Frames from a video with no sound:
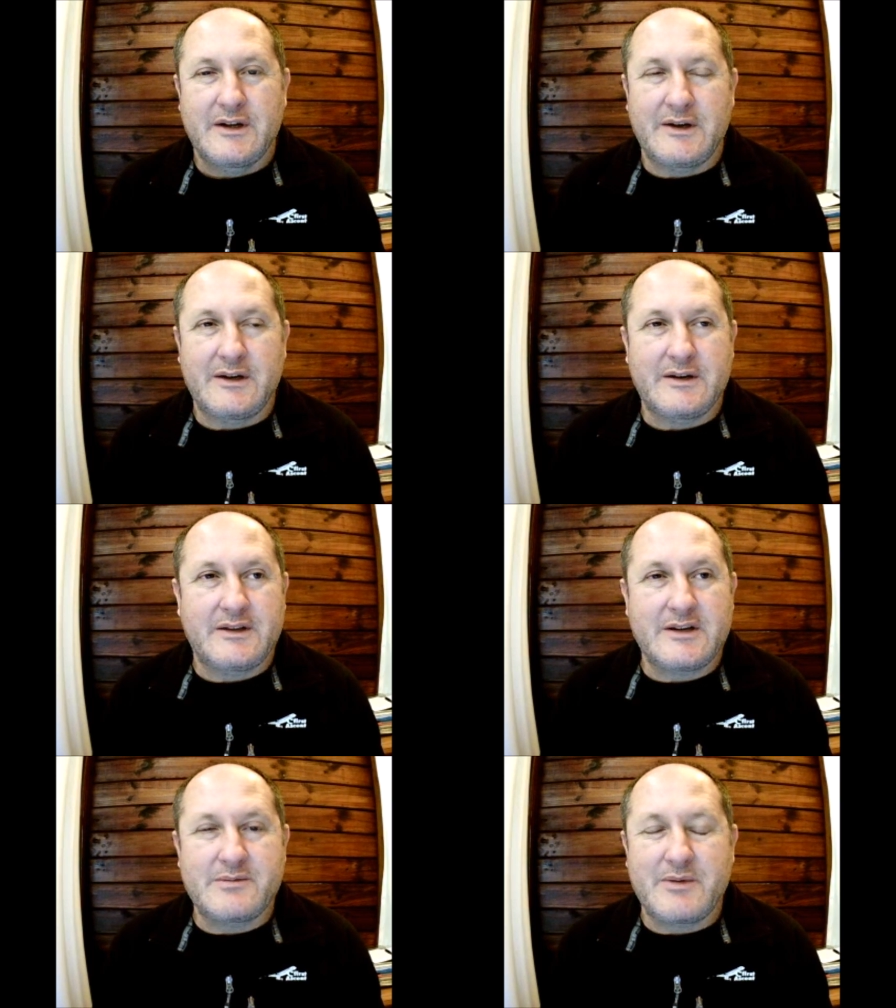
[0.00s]
uh,
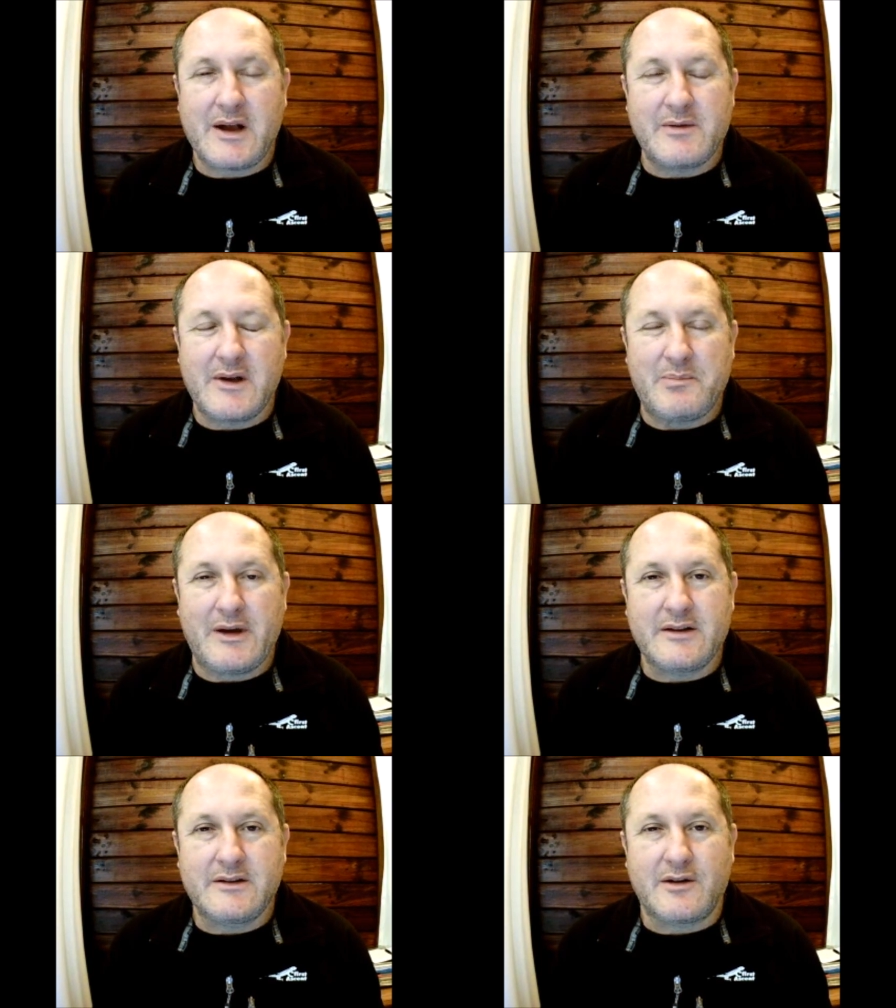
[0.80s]
that is becoming
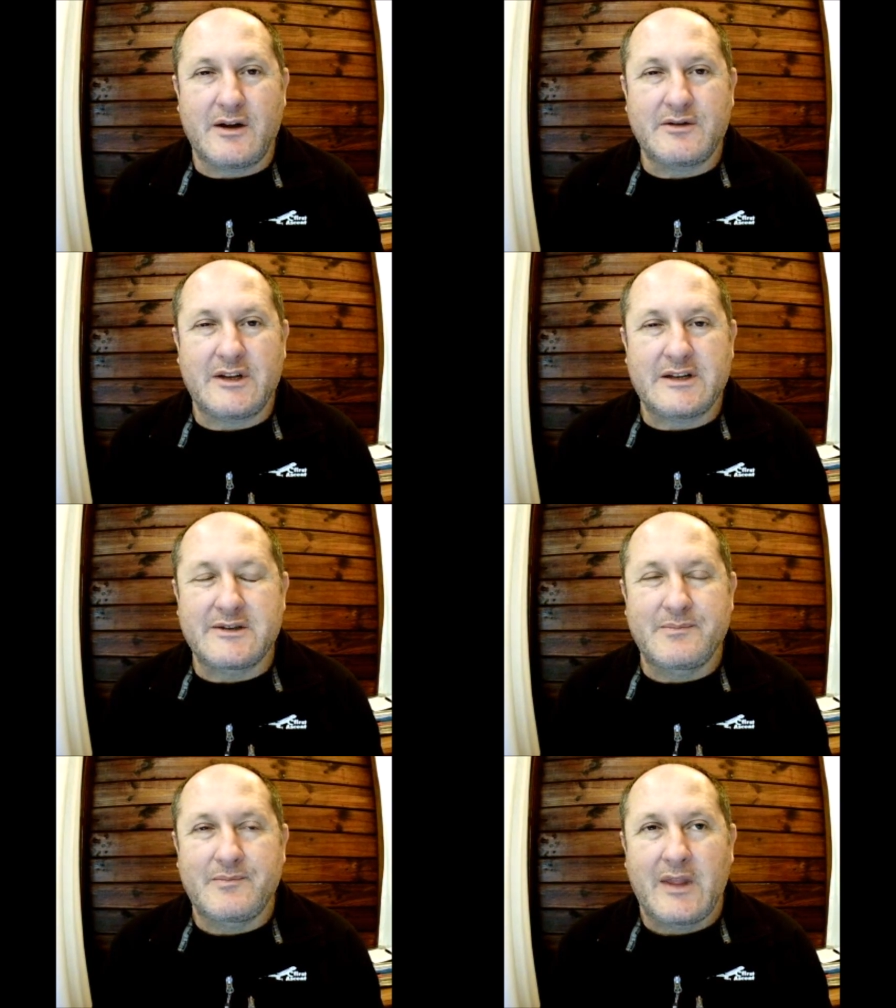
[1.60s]
apparent around
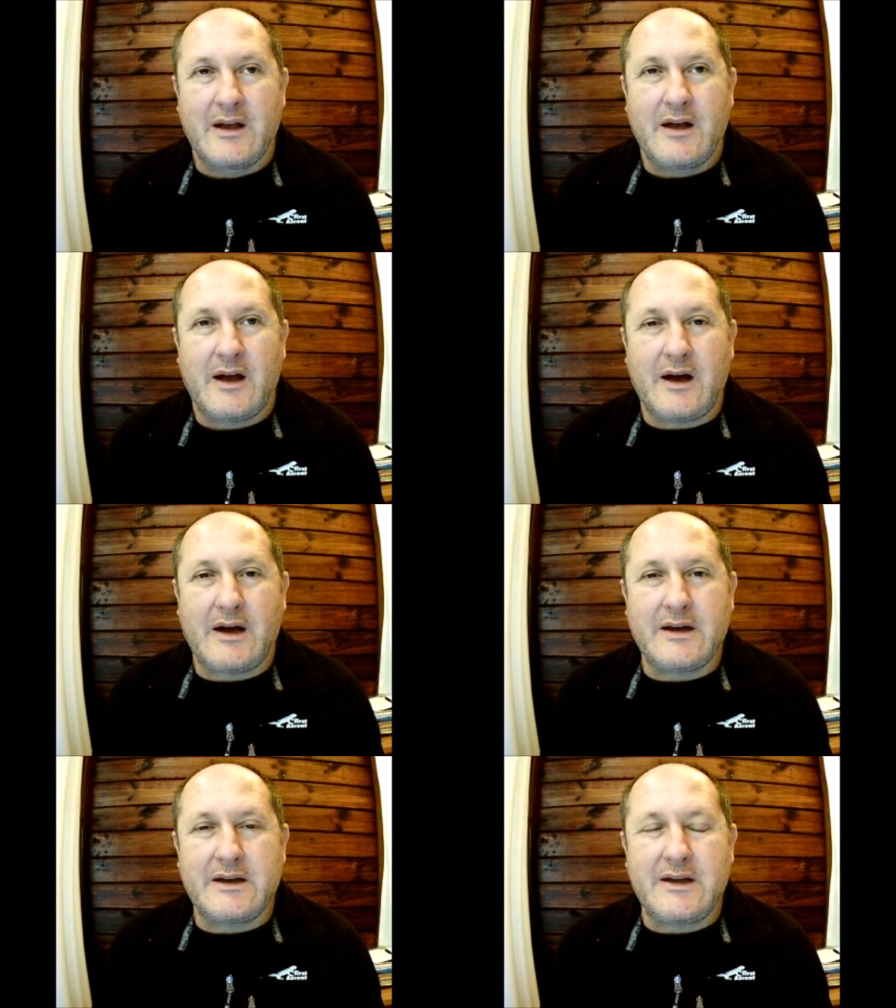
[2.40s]
us.
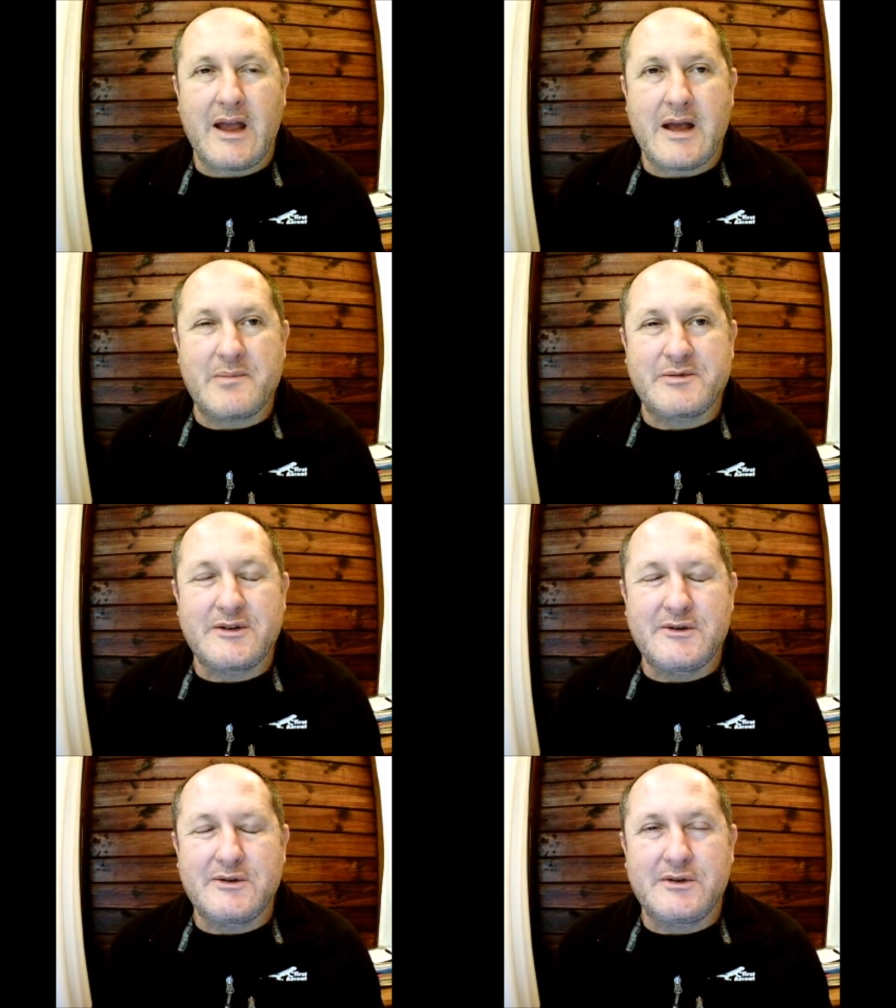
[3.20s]
I
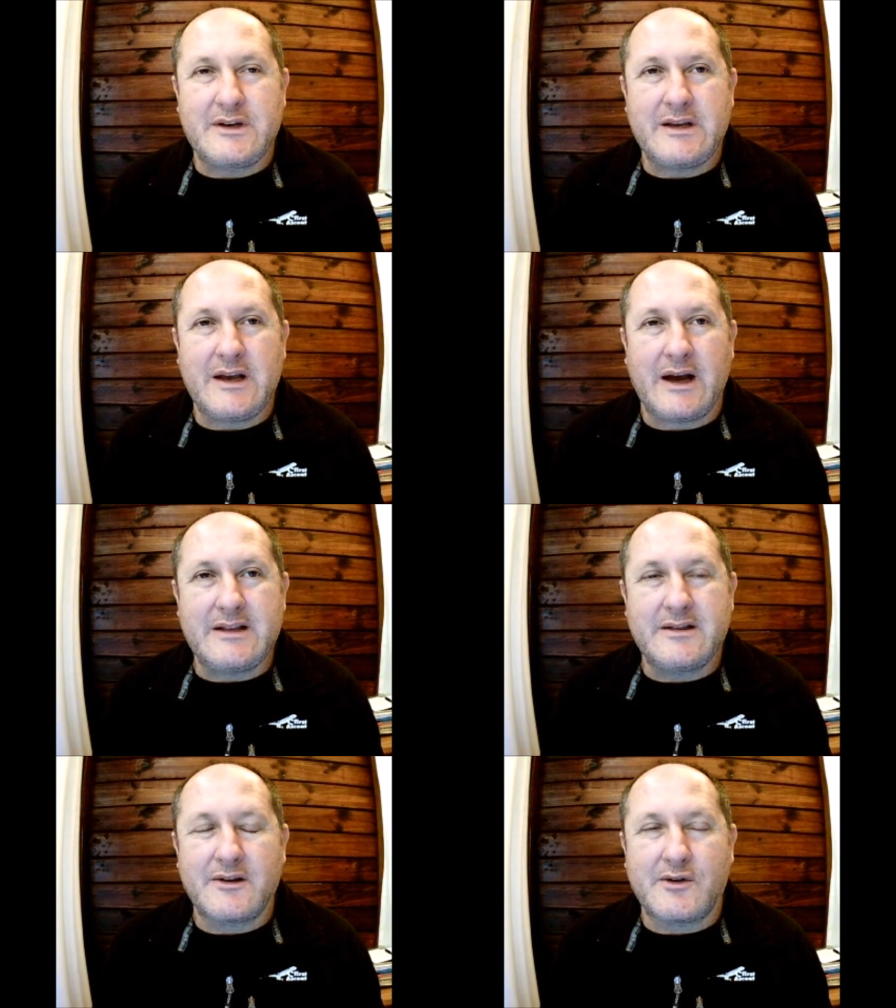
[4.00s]
absolutely
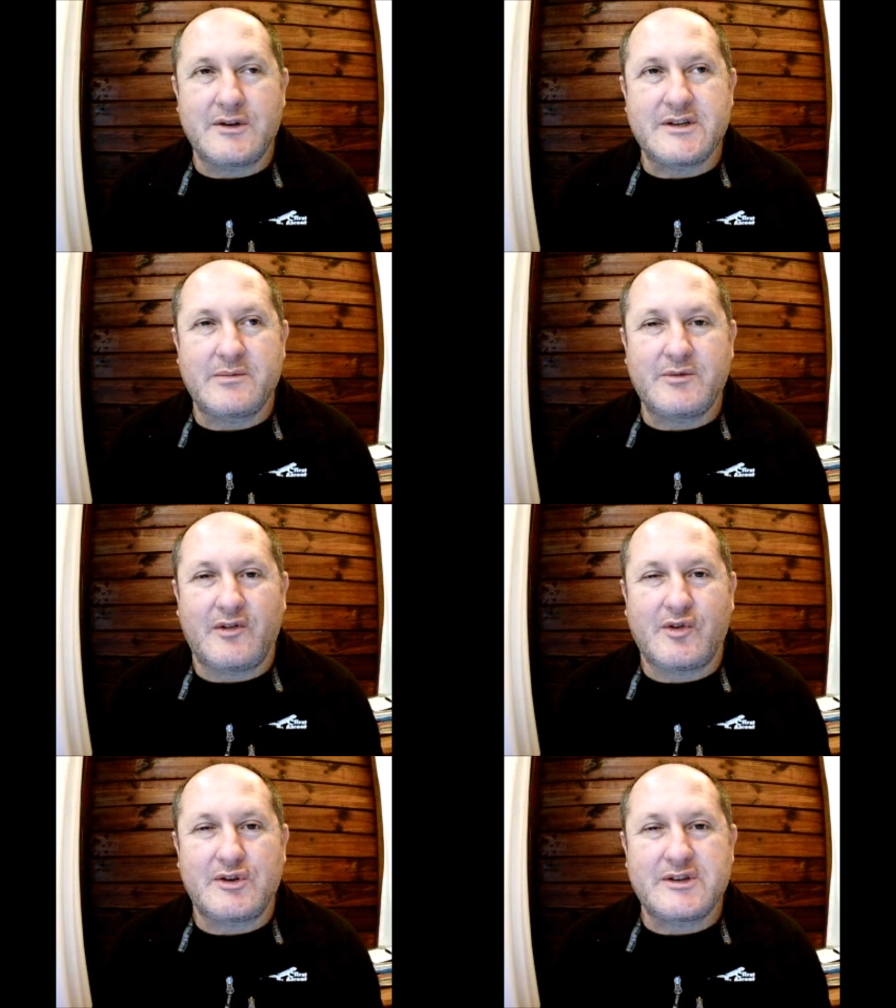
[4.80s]
hate the concept
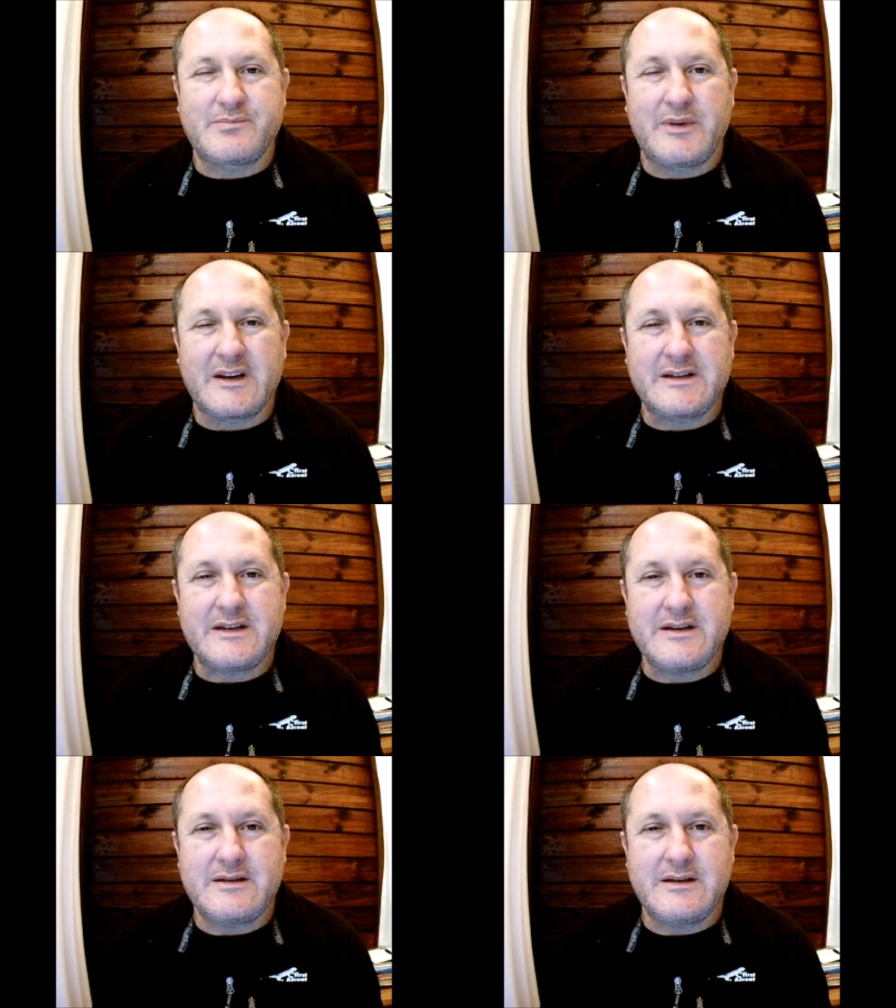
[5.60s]
of
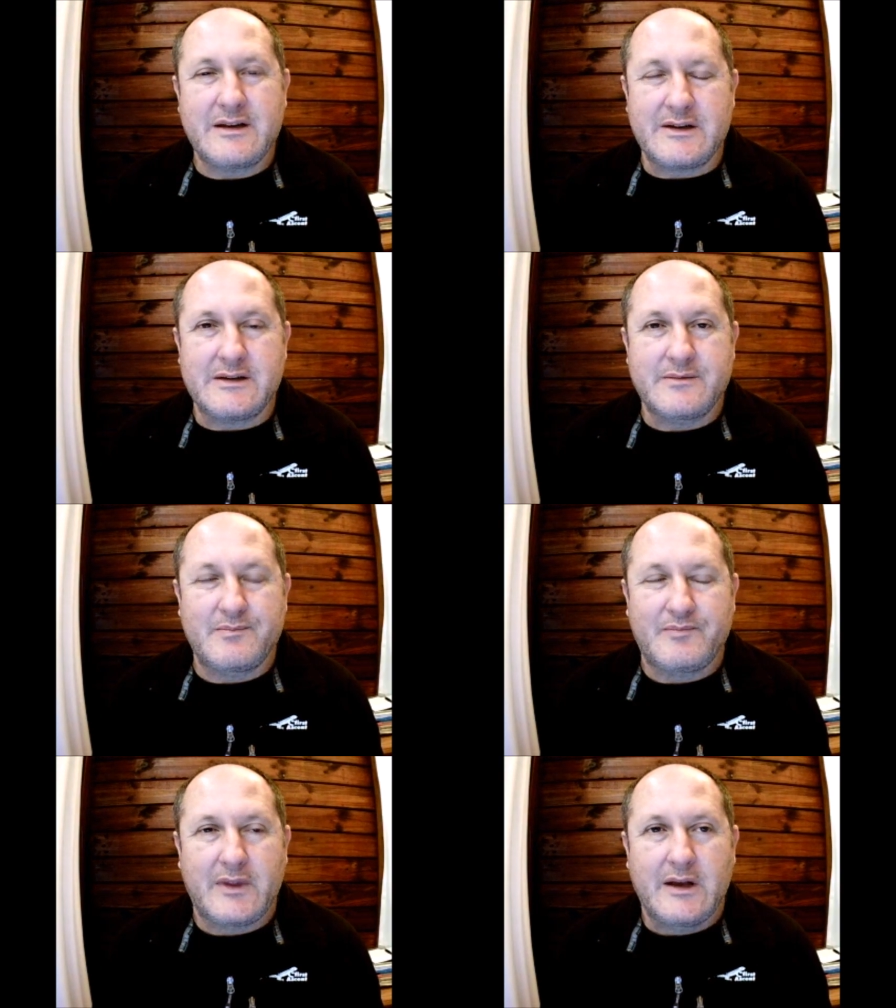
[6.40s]
conspiracy theories.
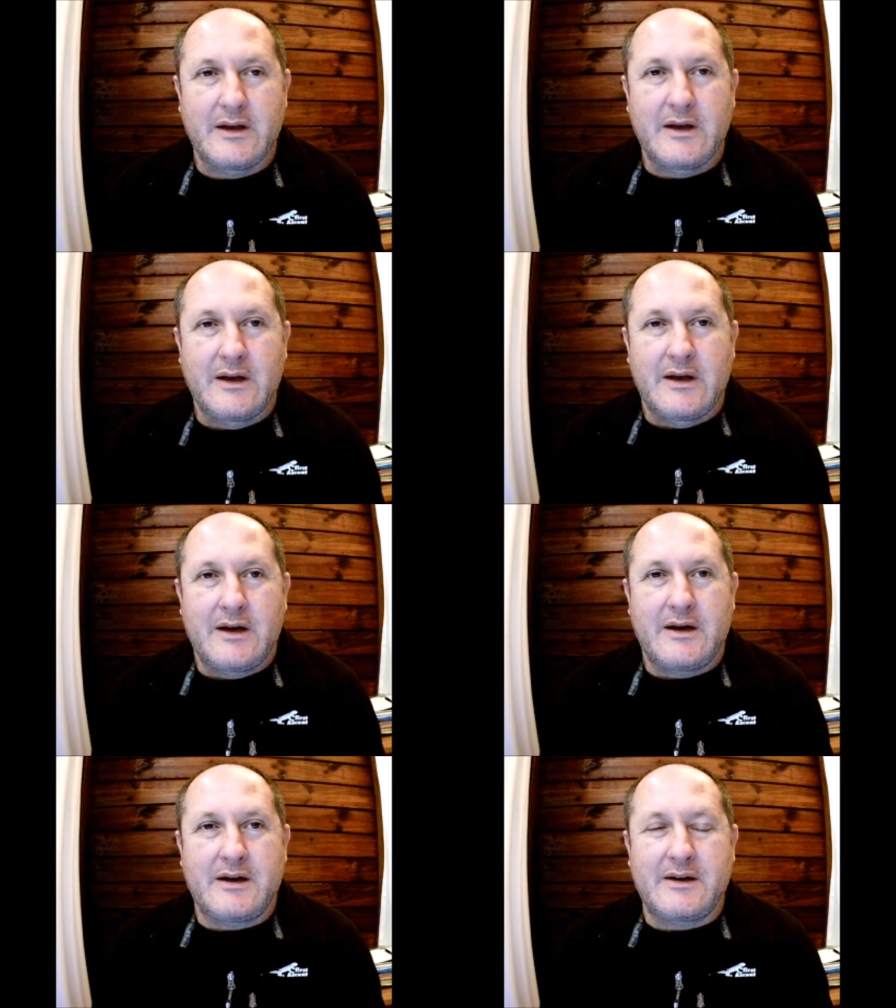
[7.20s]

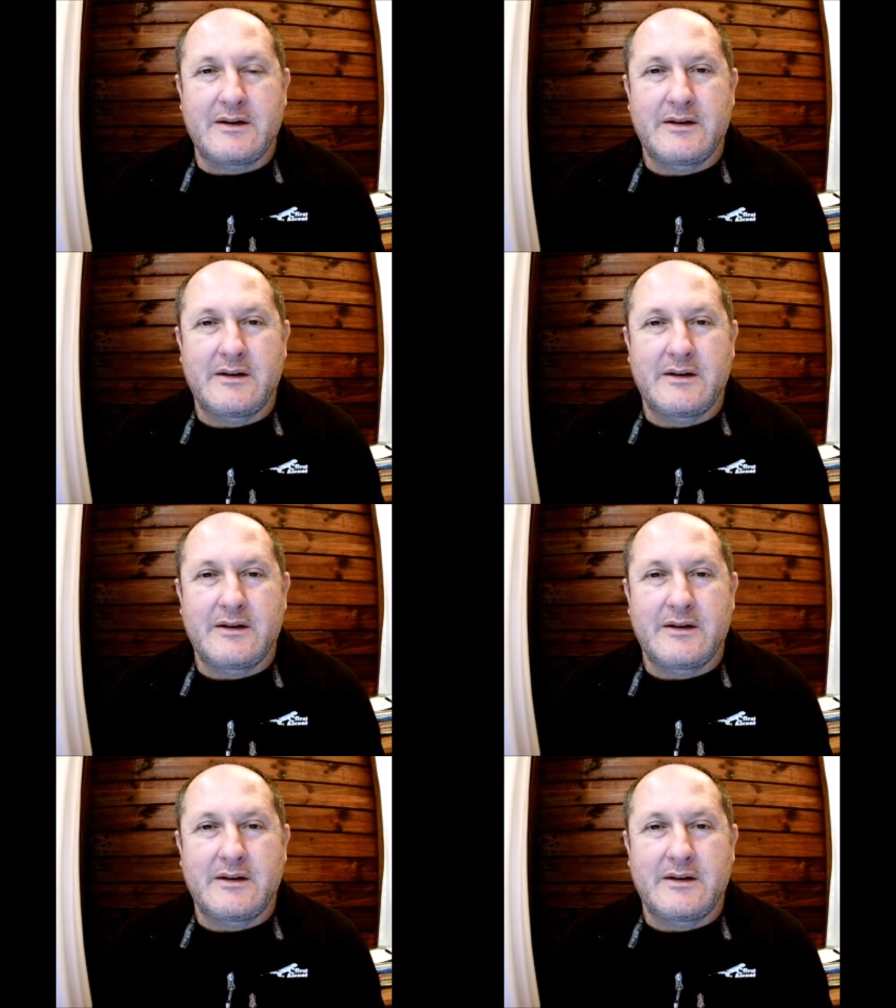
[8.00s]
Uh,